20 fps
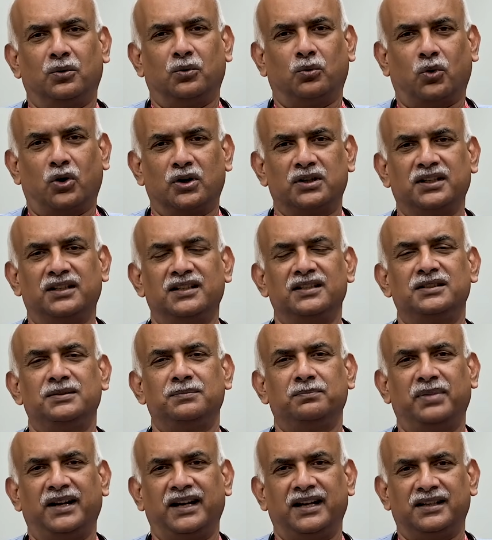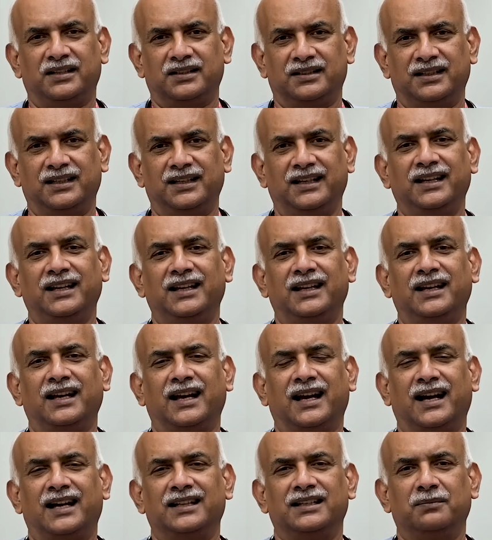waters break early
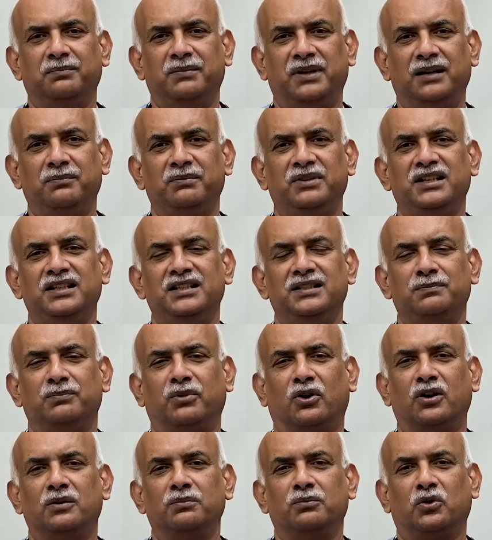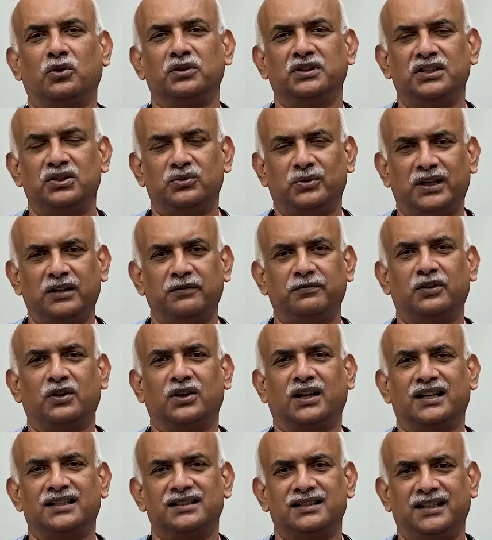and the baby is born more than
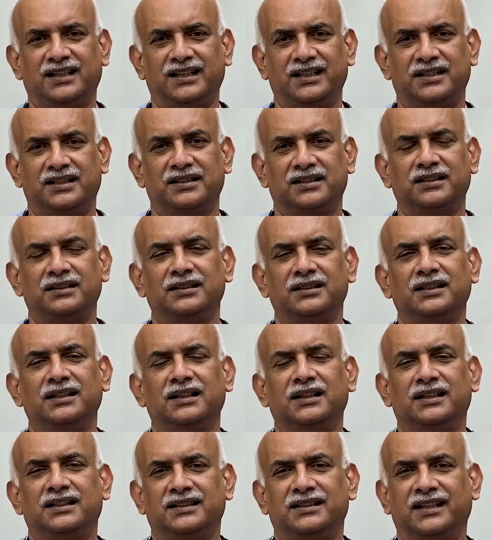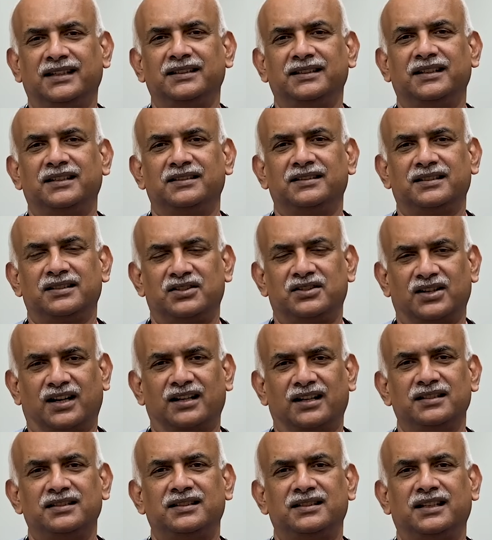24 hours later, then there is a
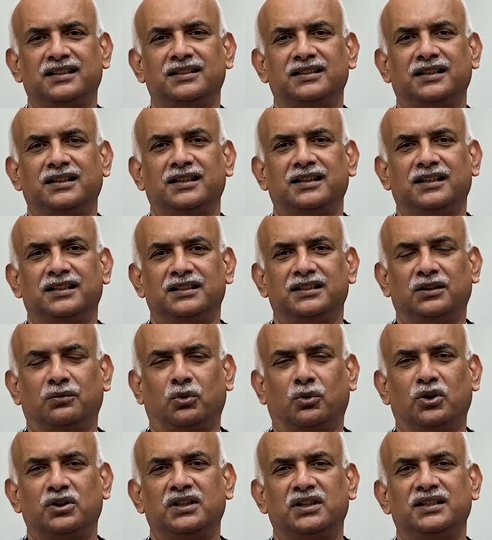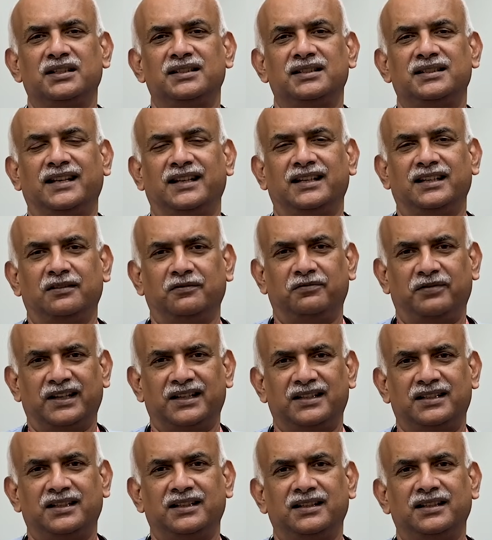chance that the waters get
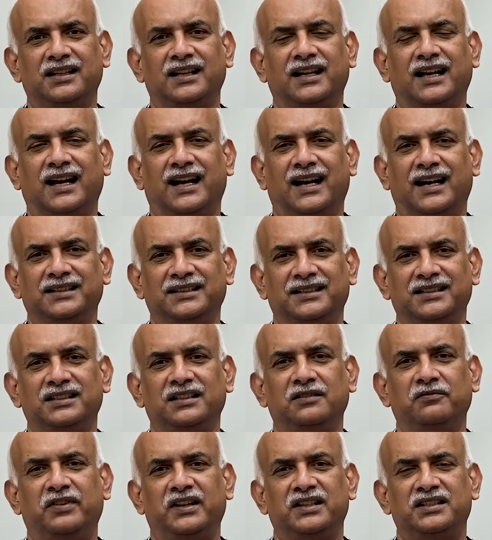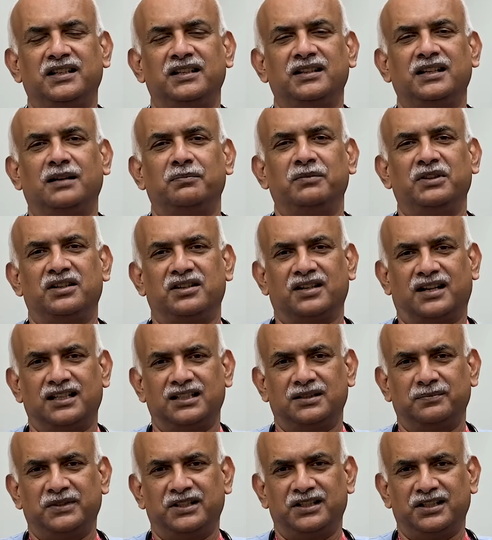infected and this infection can be
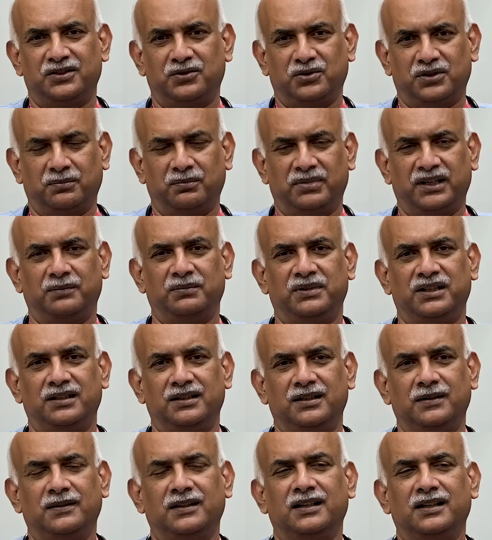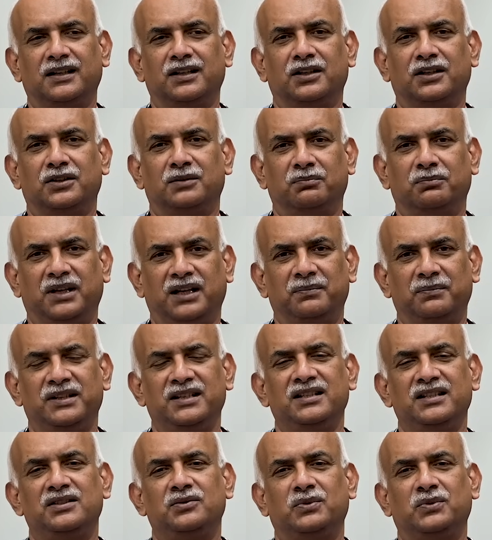transmitted to the baby.
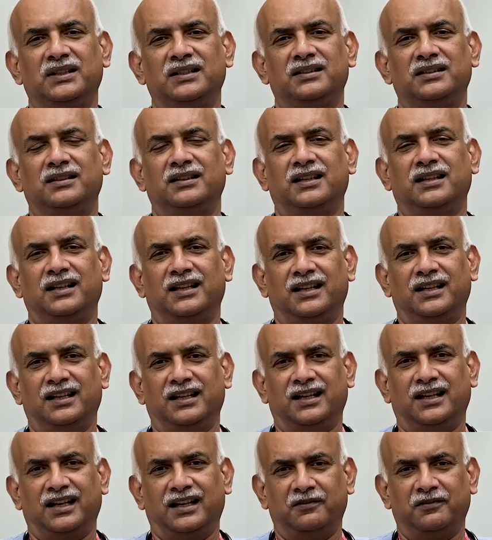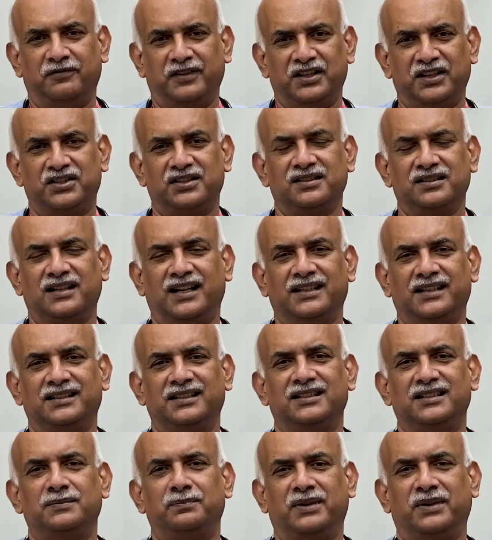Babies with infections like
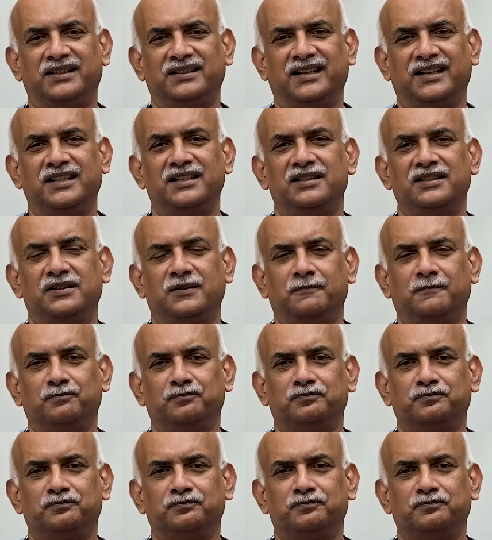this present